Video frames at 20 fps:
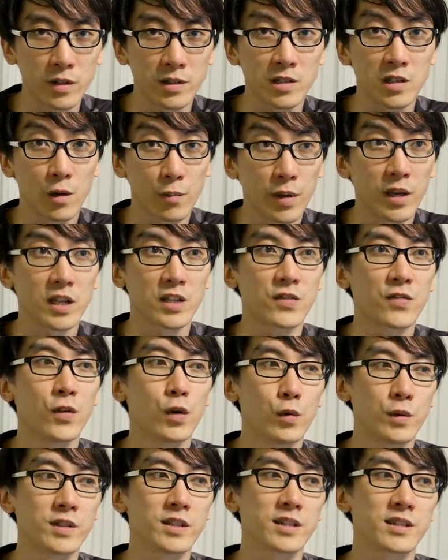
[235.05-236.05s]
and so
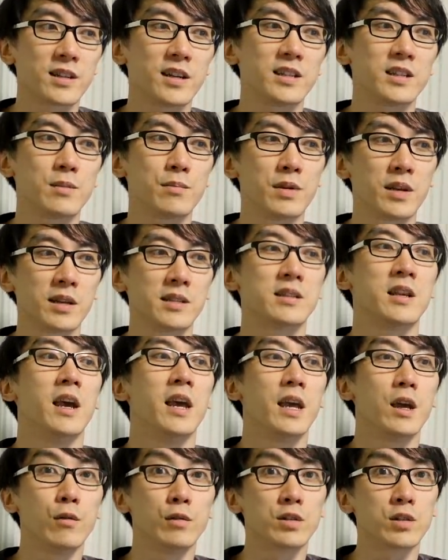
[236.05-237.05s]
PS4 was exciting because
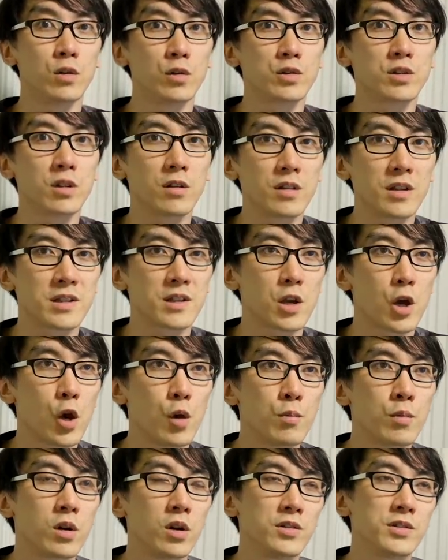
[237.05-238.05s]
it was also this
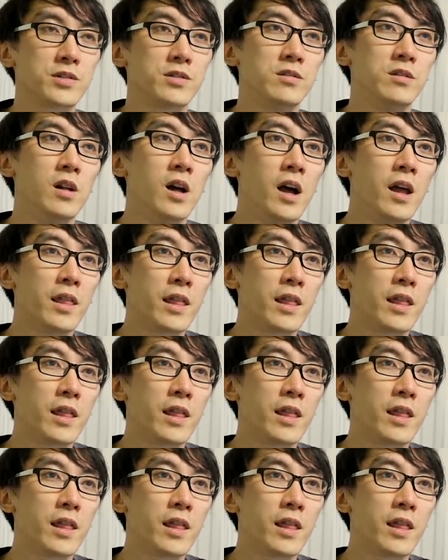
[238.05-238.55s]
home console